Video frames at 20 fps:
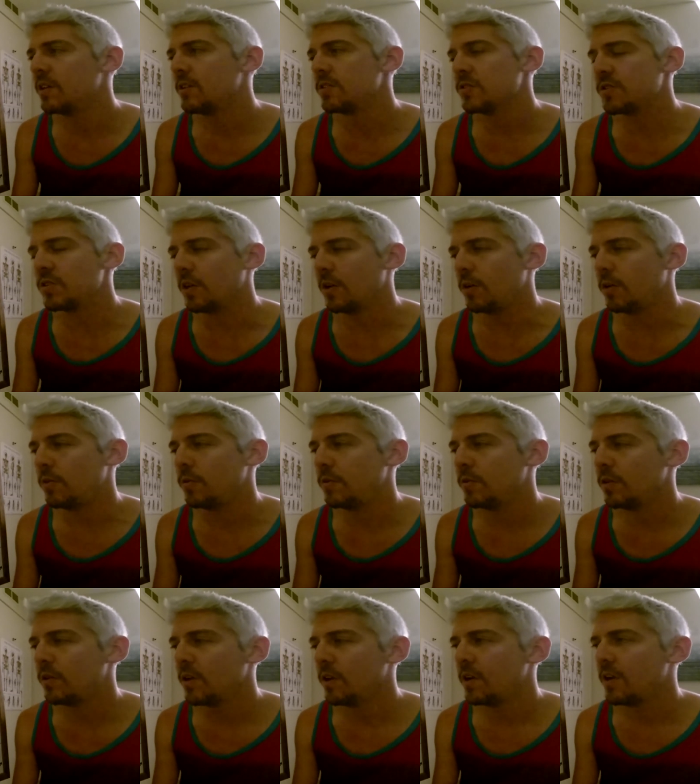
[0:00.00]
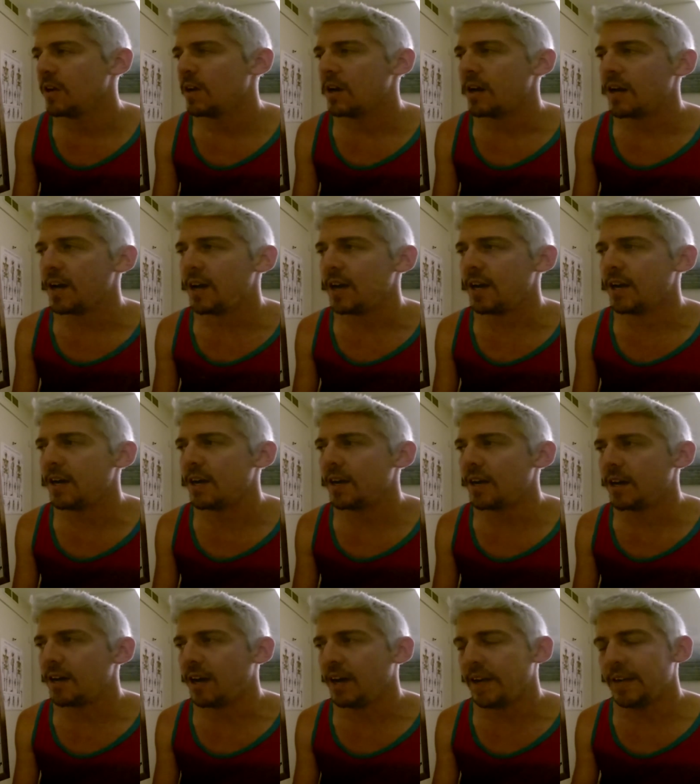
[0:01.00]
So
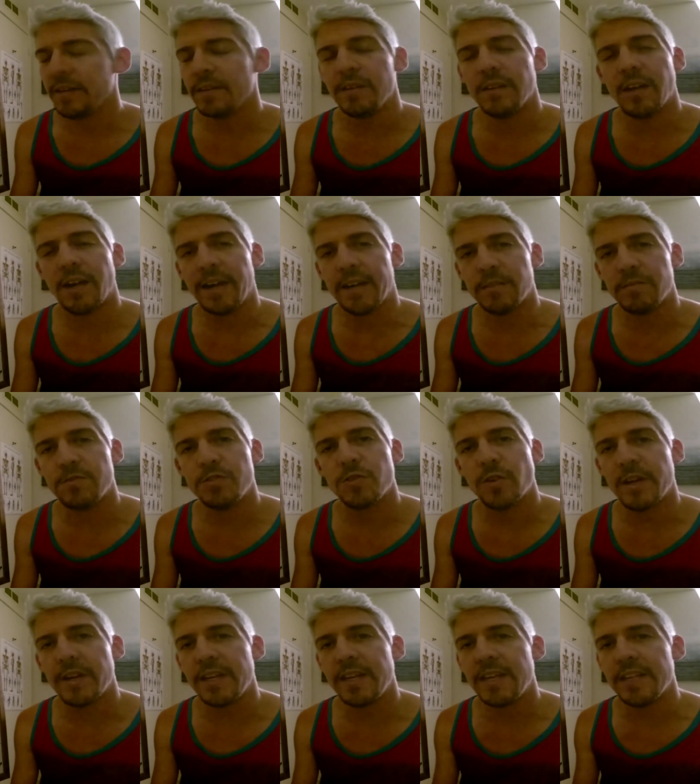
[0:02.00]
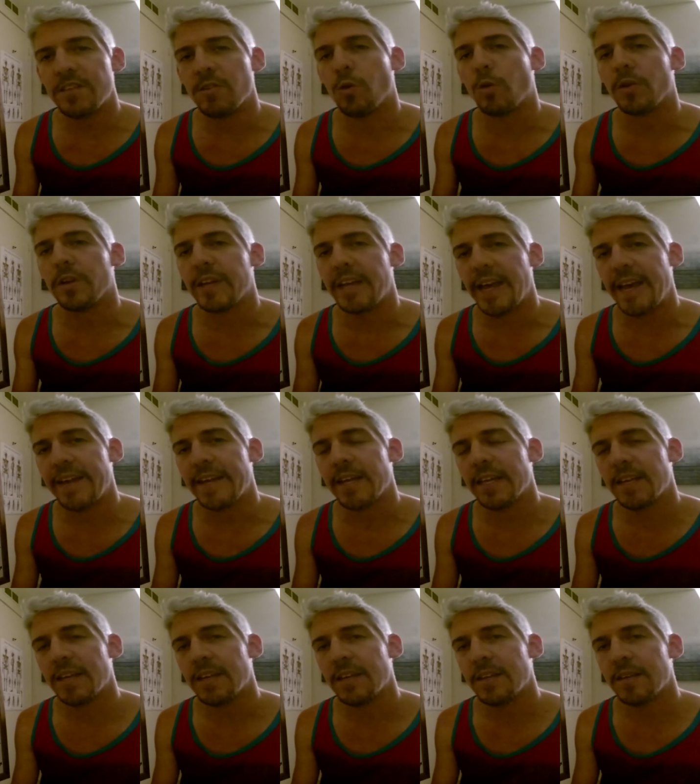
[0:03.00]
I try to eat the
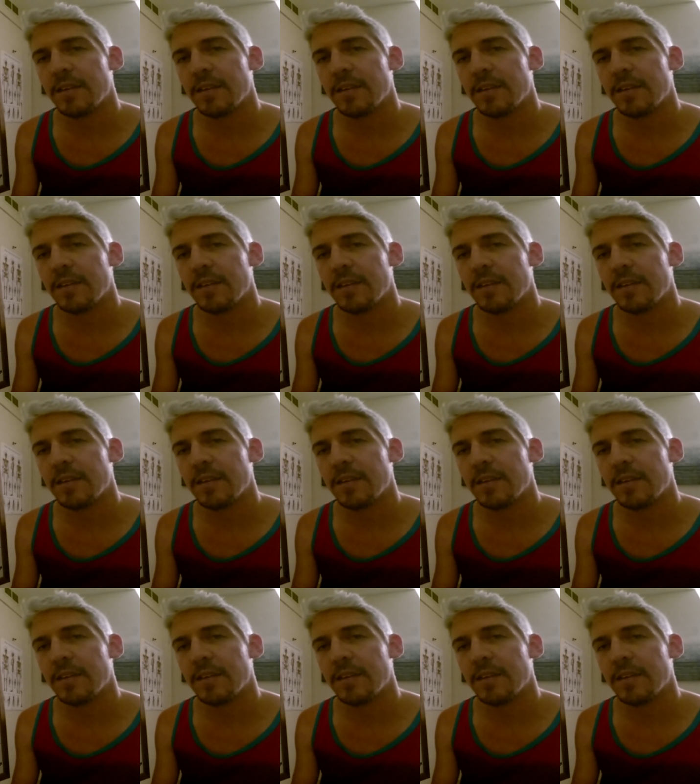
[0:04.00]
organic